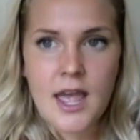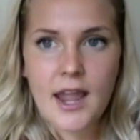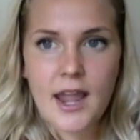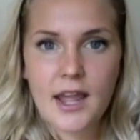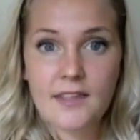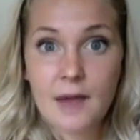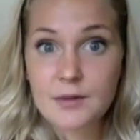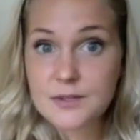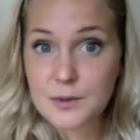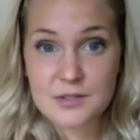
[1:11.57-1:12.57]
and that was
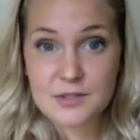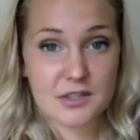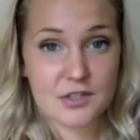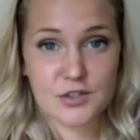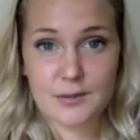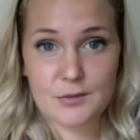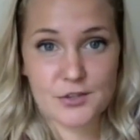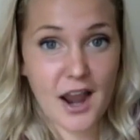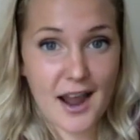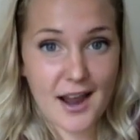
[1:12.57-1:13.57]
supposed to be the dream
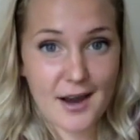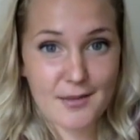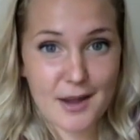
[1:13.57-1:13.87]
job.